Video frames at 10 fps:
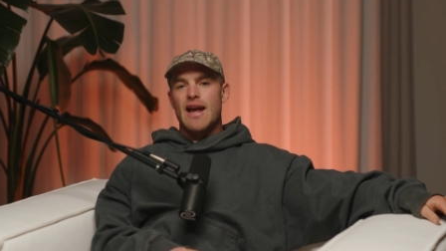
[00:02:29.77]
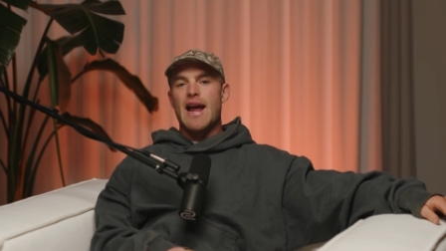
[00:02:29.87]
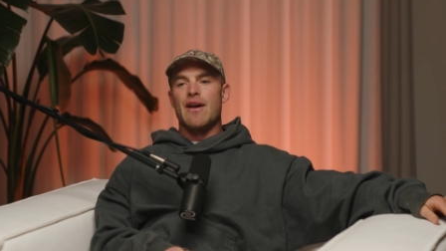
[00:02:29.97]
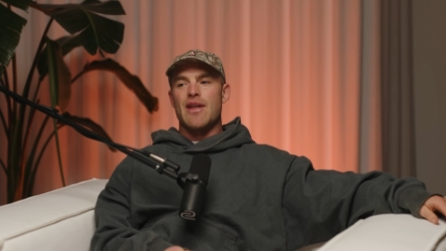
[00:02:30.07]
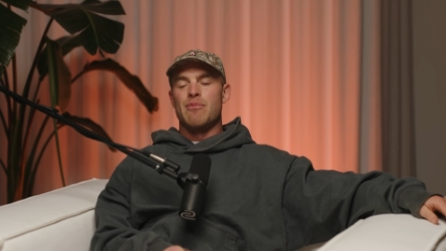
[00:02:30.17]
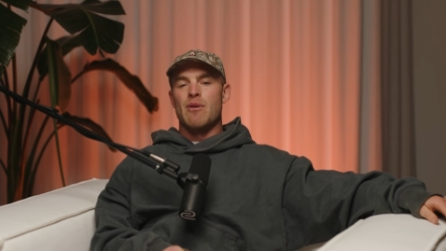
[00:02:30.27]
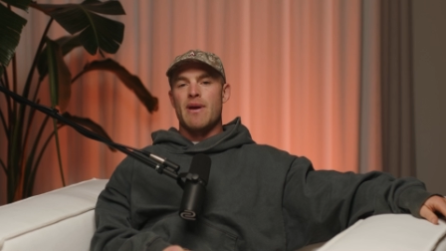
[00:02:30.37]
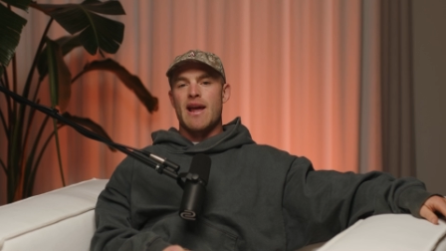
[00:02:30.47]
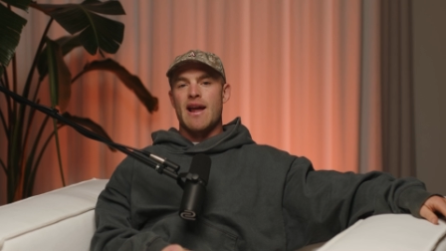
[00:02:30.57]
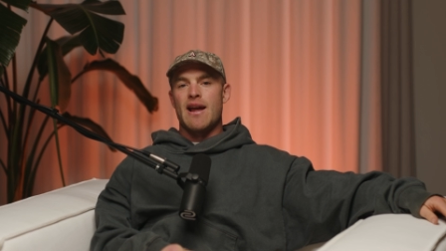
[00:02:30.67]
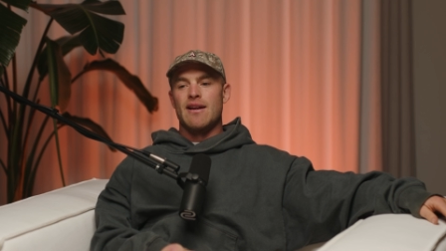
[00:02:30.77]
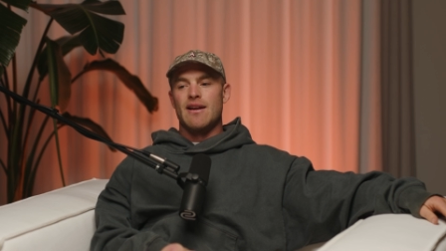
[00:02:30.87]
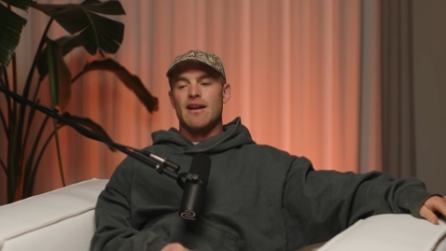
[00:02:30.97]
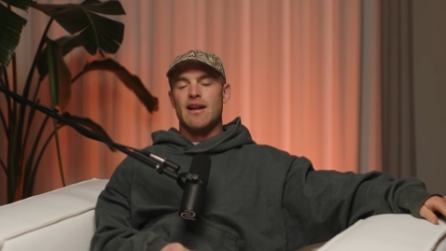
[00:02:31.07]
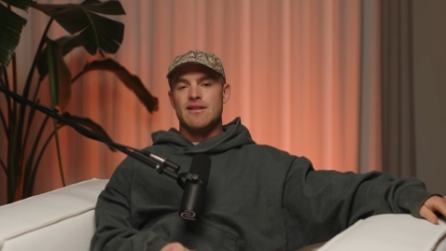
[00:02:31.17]
how they prepare
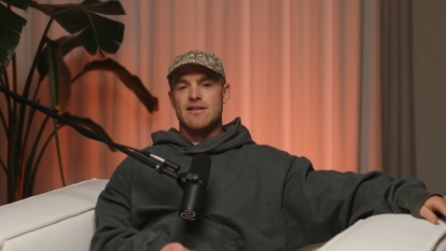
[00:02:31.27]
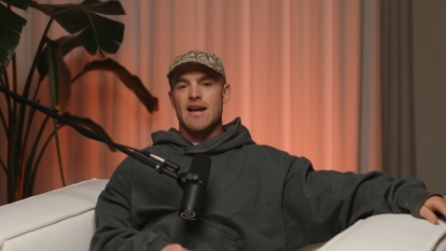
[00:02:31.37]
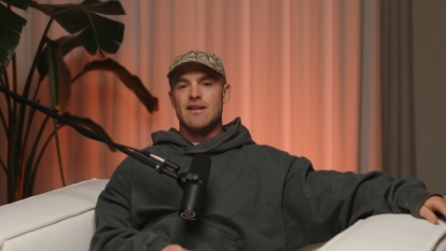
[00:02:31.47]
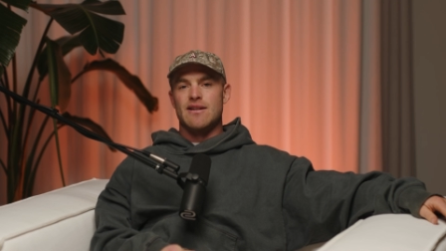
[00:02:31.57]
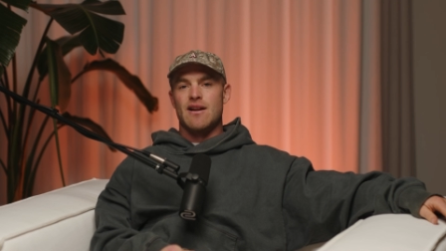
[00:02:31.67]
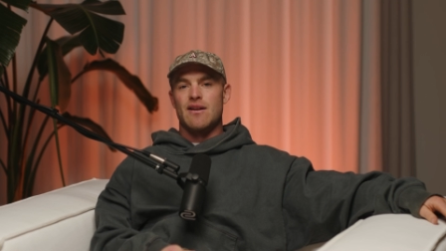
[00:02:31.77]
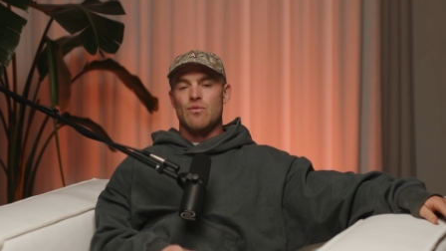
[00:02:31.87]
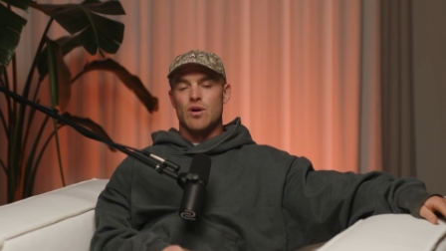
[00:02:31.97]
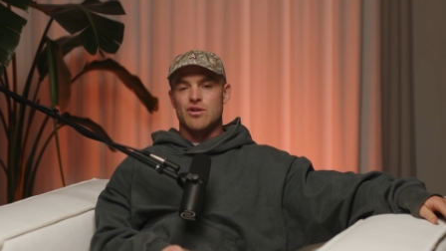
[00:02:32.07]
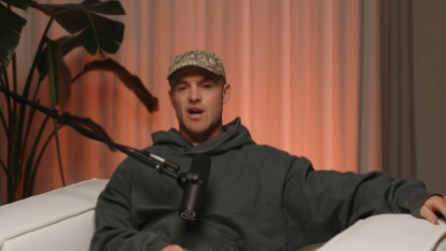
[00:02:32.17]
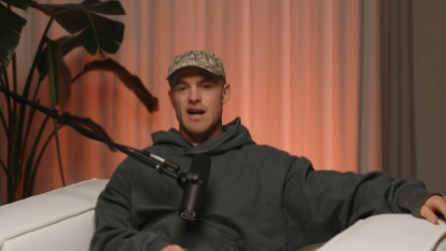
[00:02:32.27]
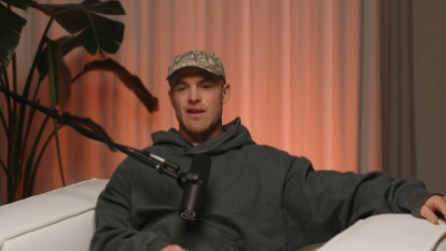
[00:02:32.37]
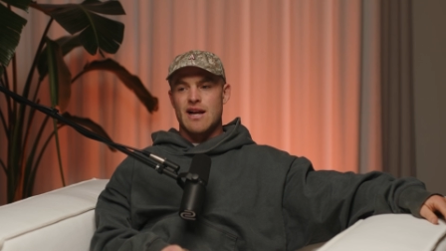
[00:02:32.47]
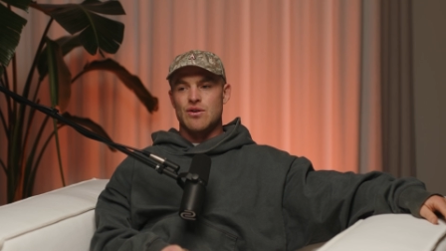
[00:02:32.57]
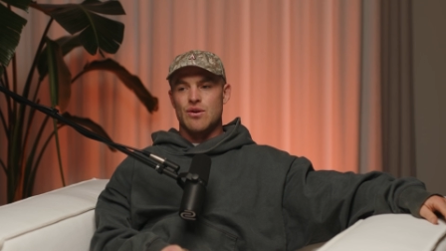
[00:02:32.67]
in season and what training
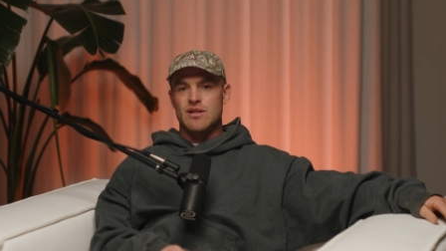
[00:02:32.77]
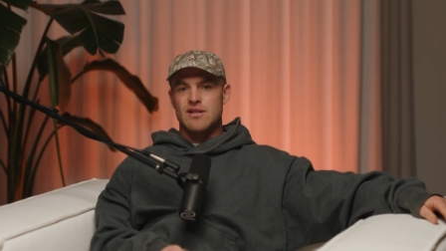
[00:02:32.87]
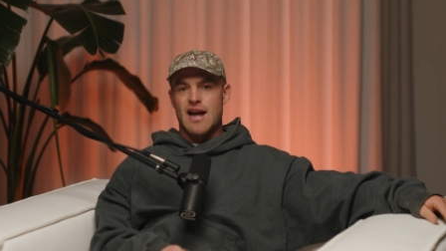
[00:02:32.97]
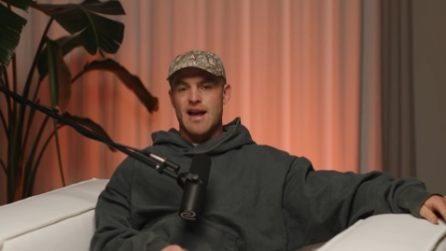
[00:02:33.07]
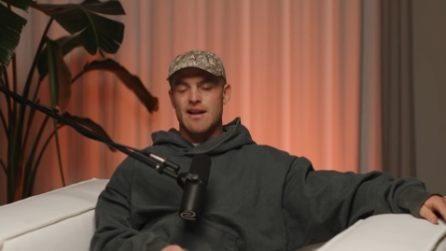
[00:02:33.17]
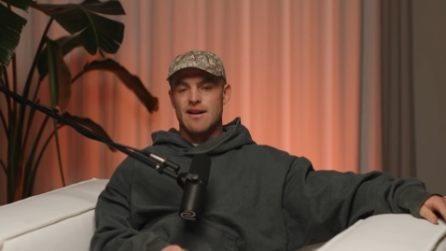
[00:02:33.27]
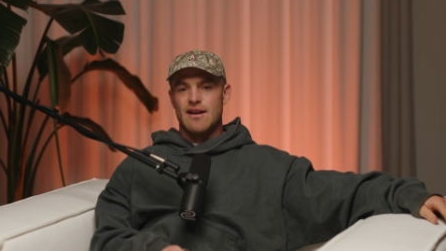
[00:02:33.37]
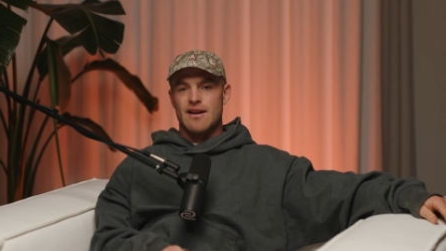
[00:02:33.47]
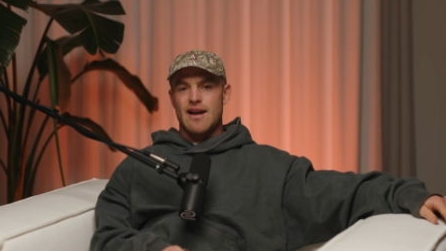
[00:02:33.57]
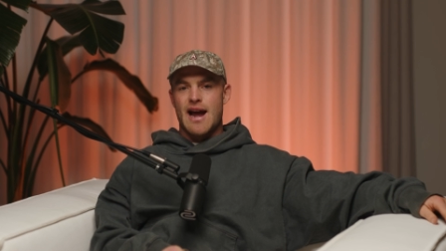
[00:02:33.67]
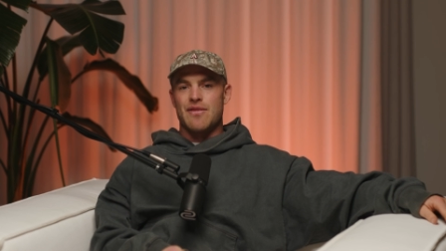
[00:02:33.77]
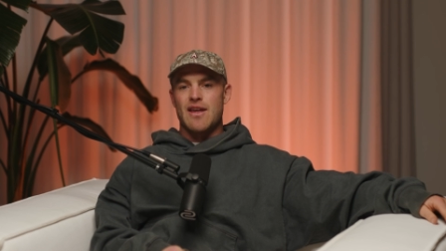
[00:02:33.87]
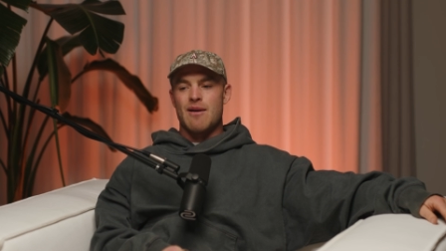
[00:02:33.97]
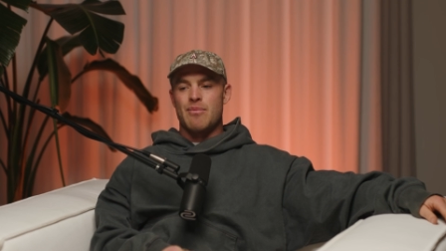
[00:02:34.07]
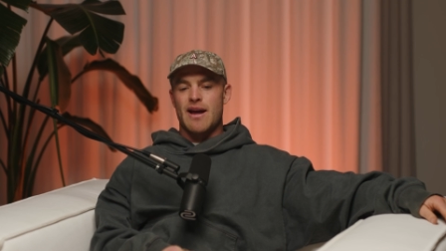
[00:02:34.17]
they do to stay at
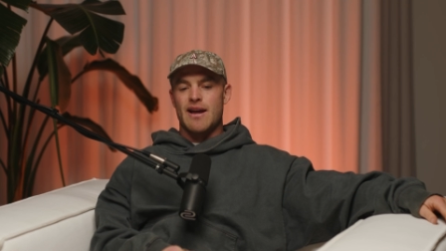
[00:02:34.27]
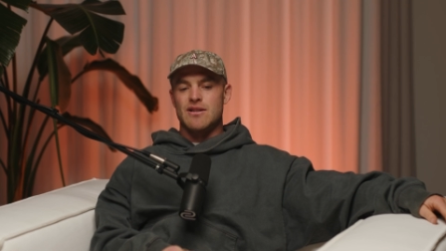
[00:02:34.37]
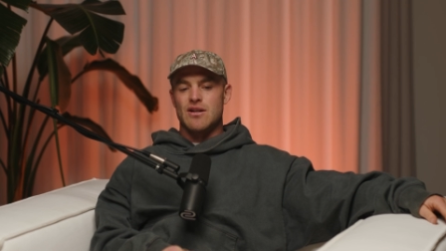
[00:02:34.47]
their peak.